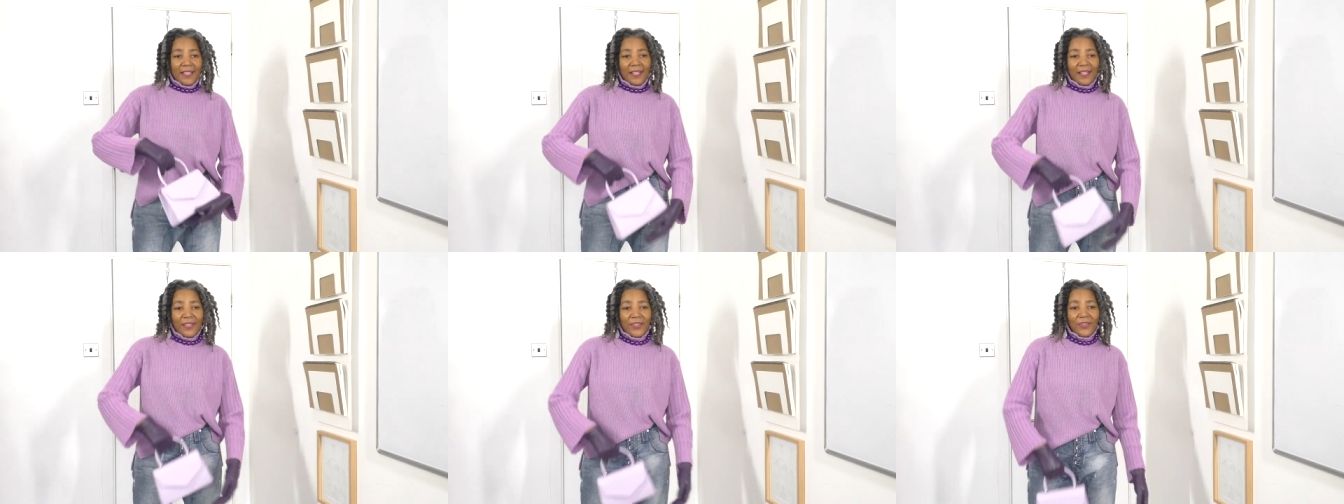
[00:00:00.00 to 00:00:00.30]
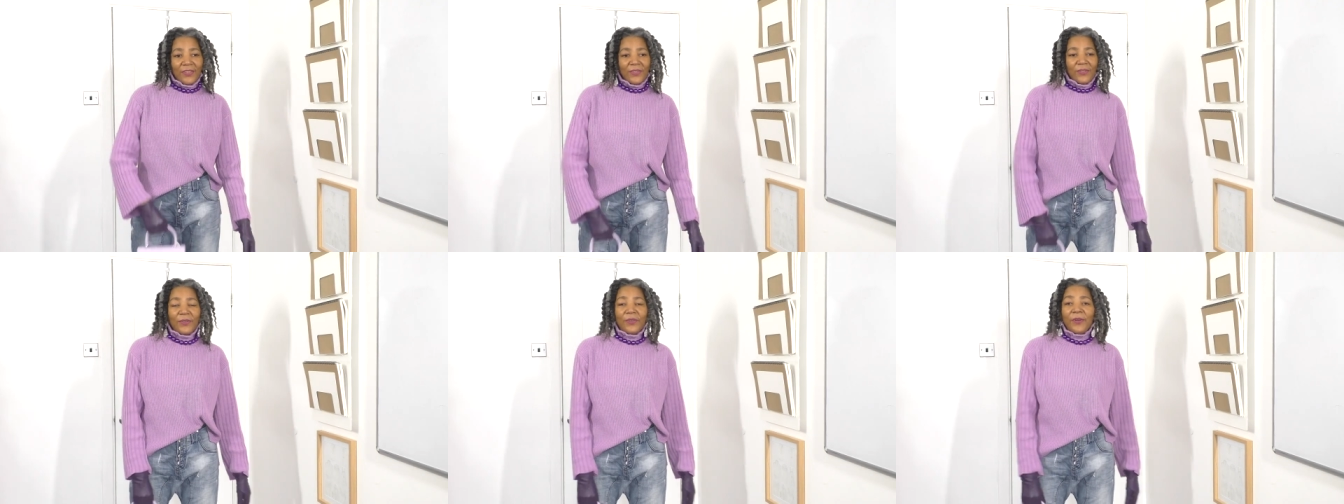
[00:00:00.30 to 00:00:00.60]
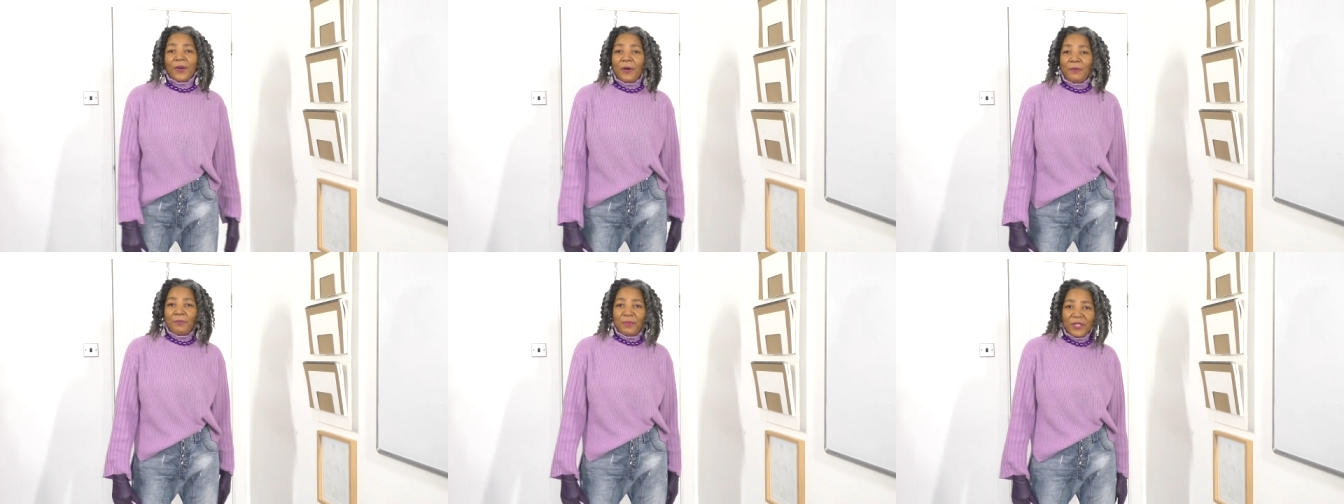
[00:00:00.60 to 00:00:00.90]
I
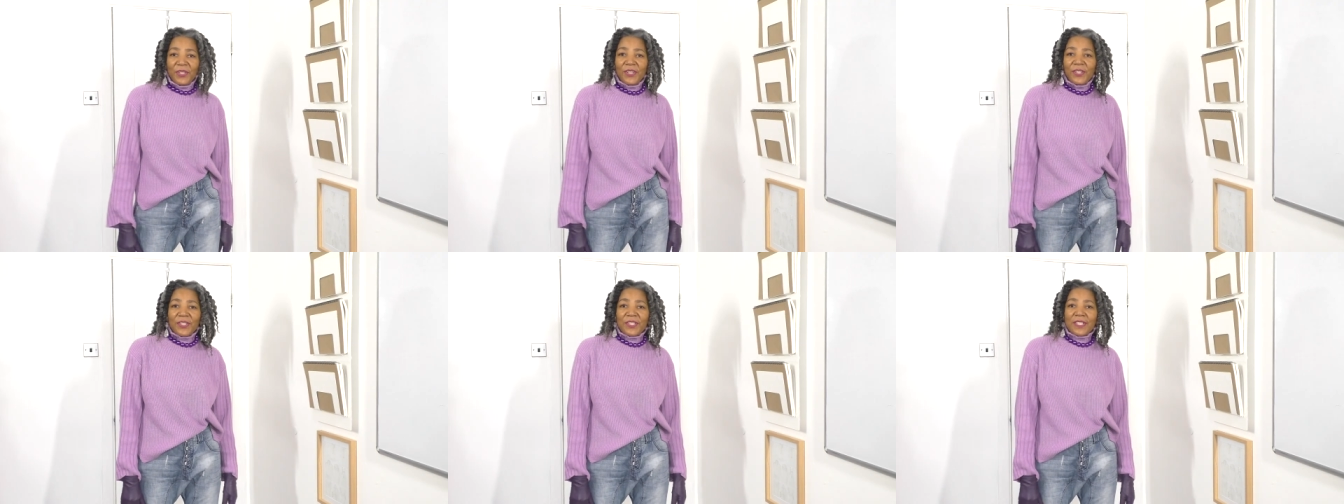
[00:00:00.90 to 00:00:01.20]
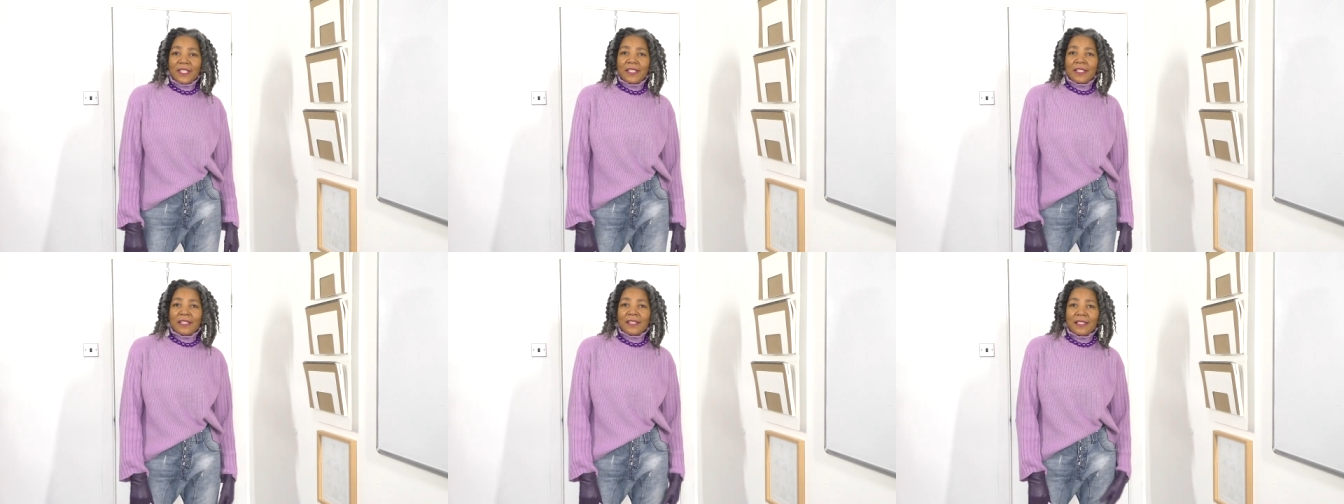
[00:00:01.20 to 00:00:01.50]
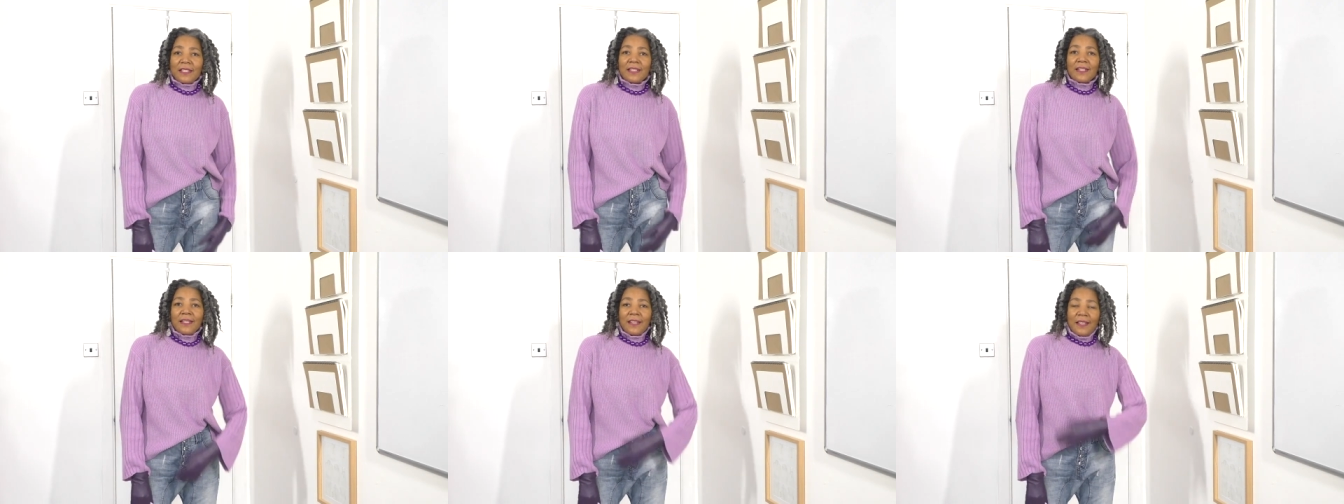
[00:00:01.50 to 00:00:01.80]
thought, because
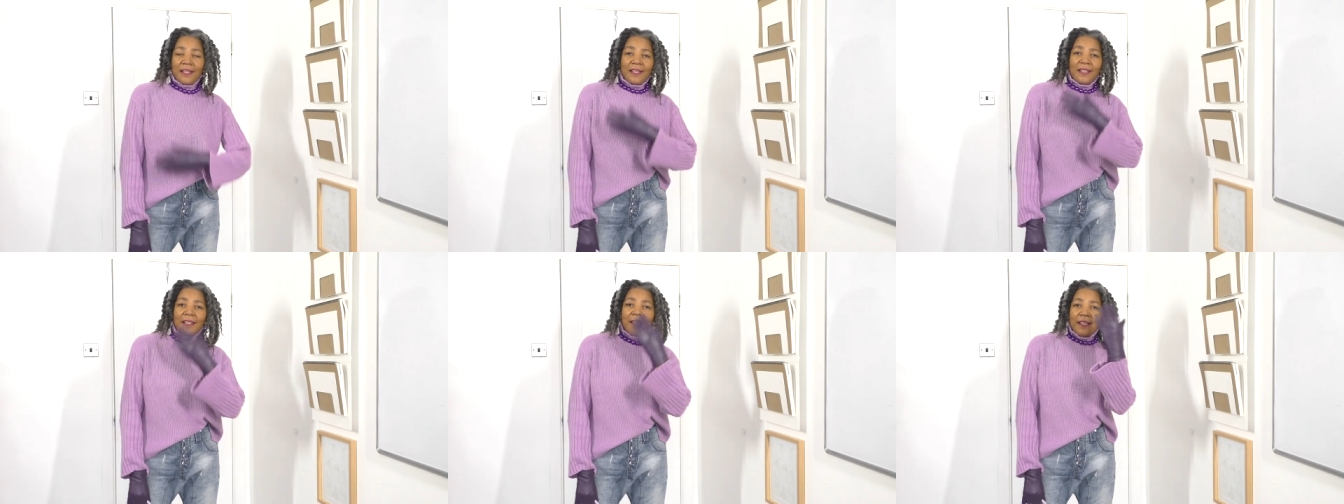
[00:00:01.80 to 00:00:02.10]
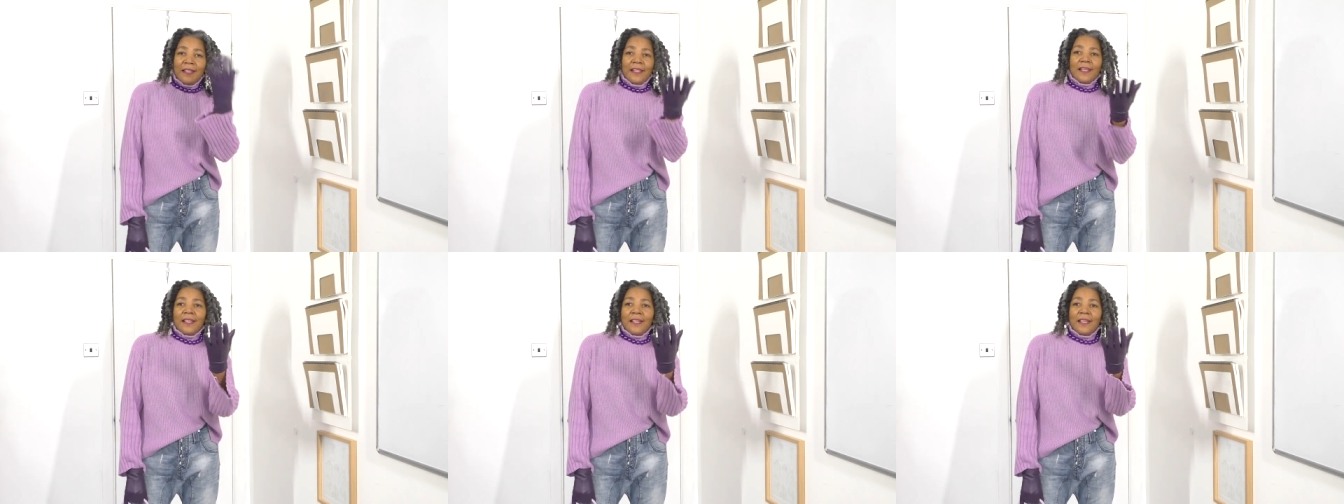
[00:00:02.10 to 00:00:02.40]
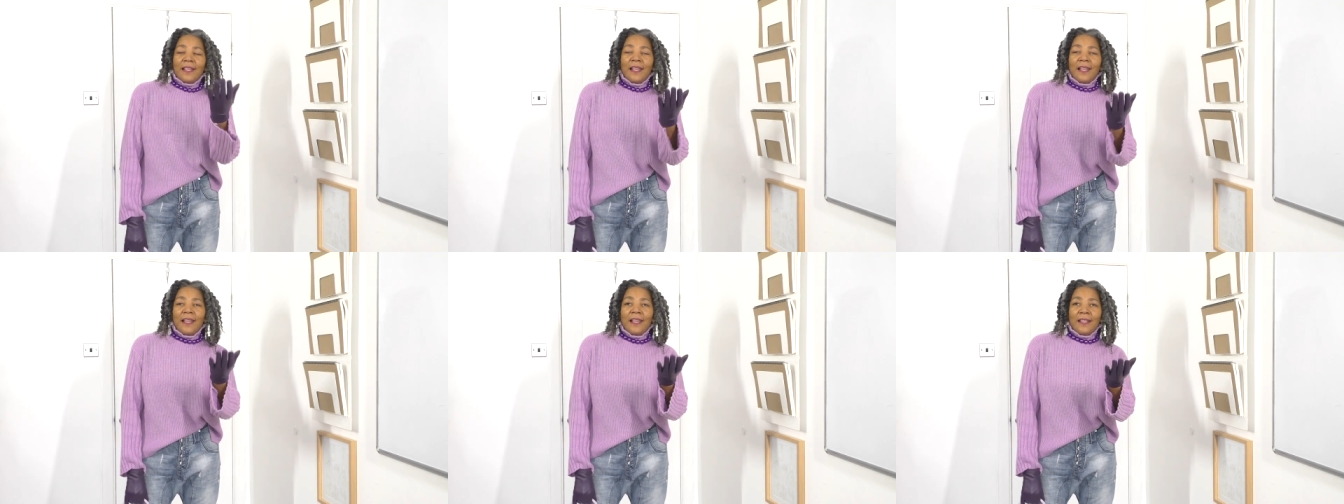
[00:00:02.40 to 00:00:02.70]
it's
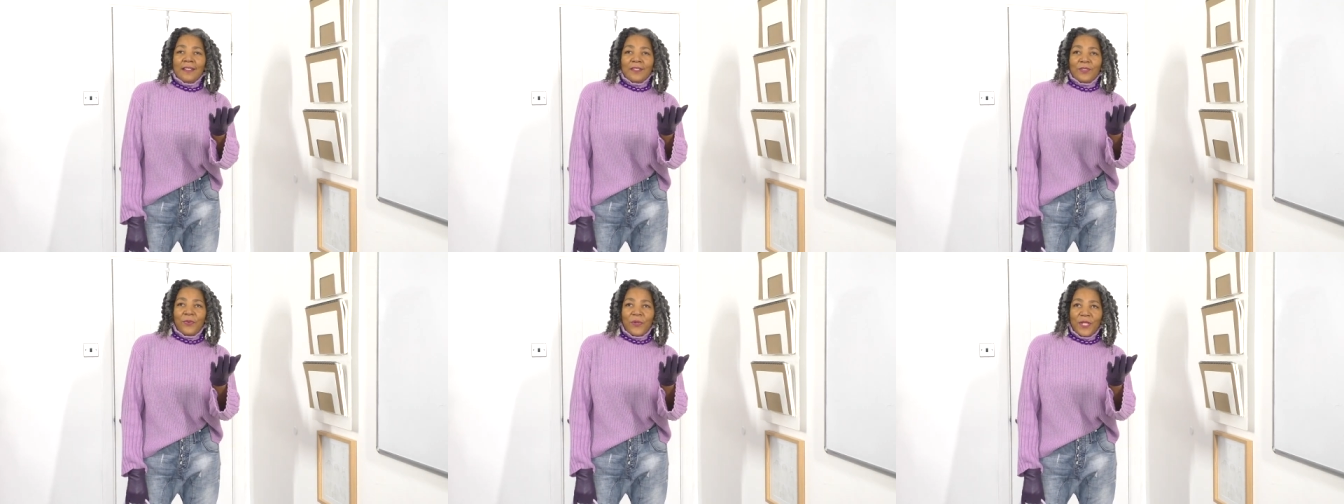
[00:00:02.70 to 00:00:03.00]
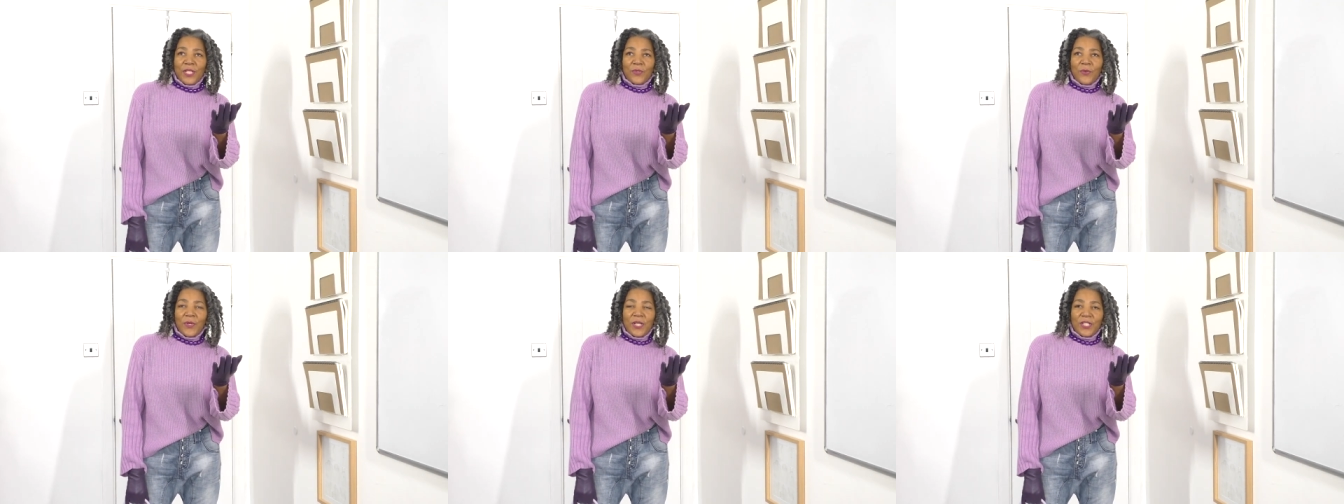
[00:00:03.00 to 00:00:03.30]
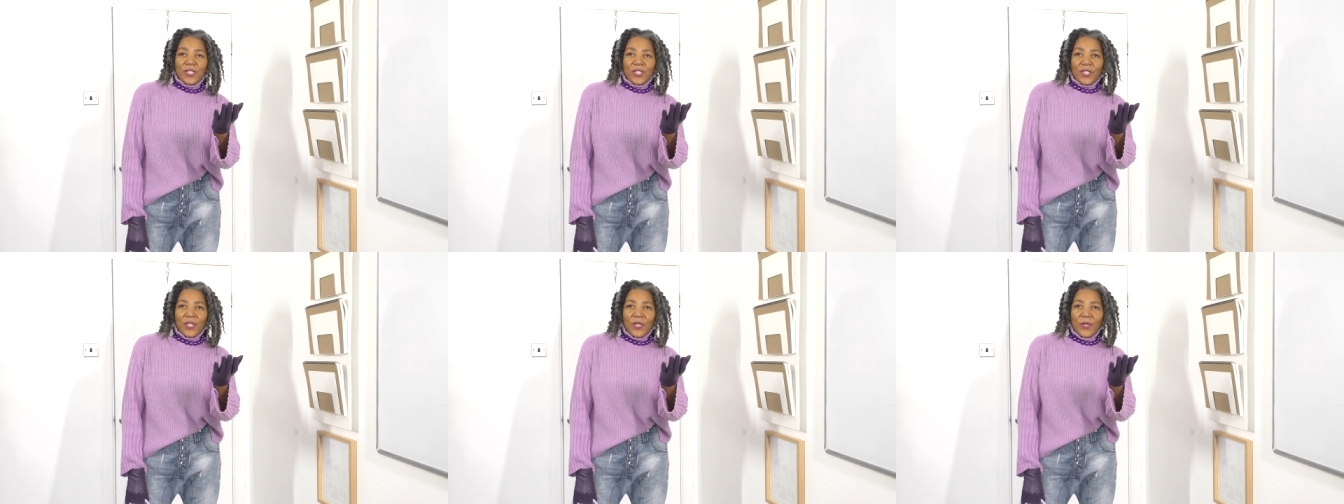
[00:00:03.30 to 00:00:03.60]

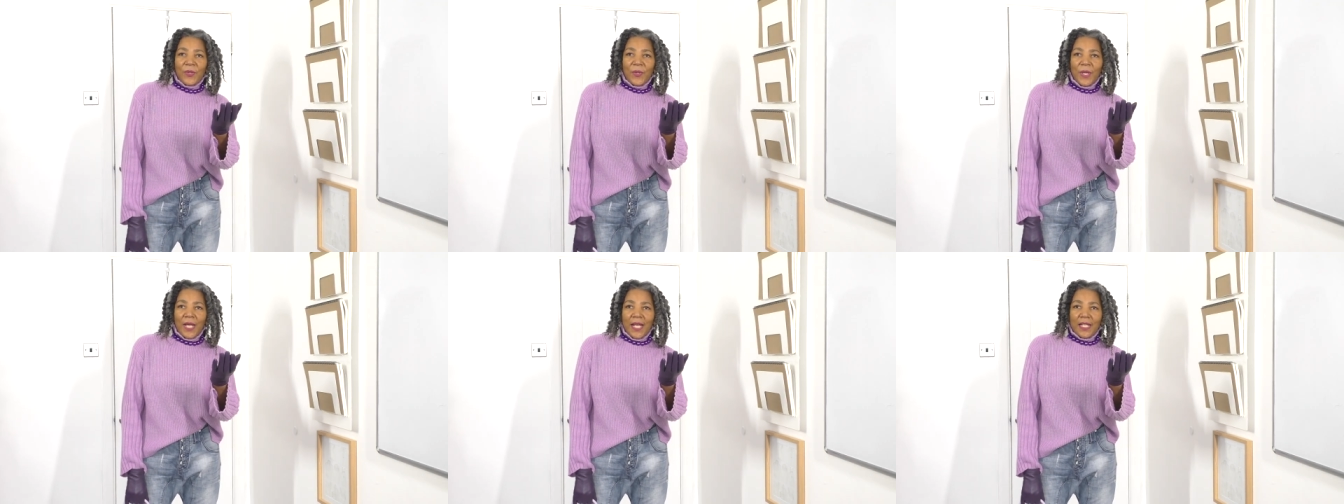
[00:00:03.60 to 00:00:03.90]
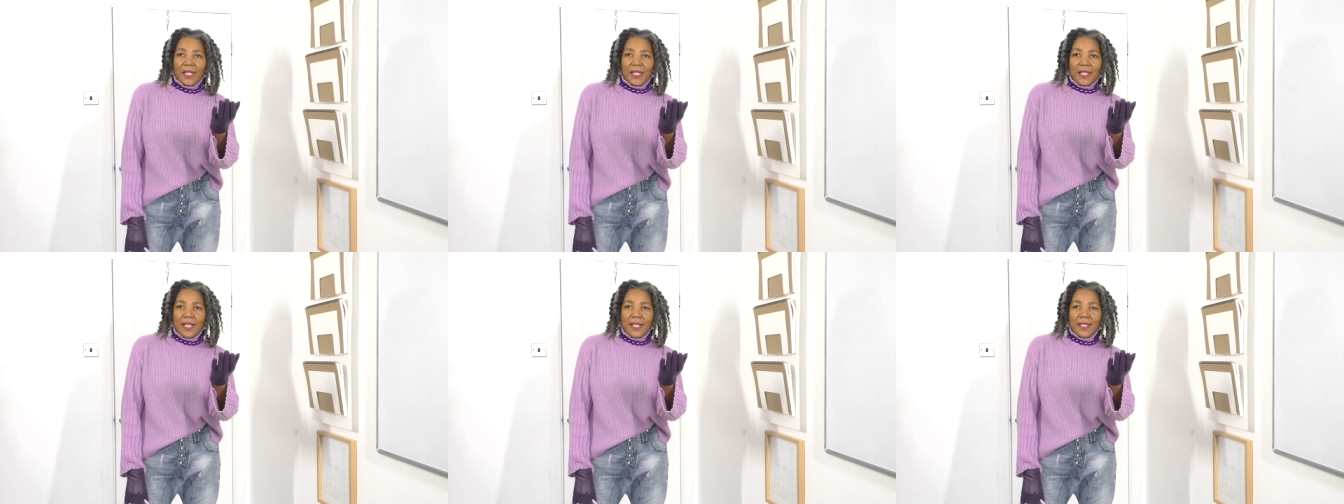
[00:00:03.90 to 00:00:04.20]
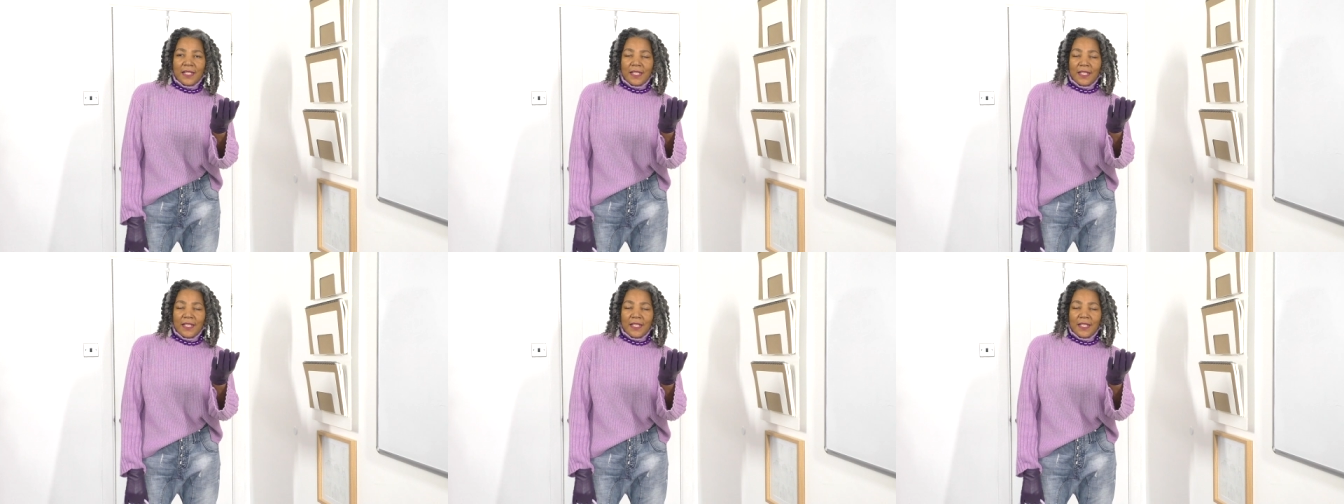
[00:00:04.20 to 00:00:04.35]
2022 and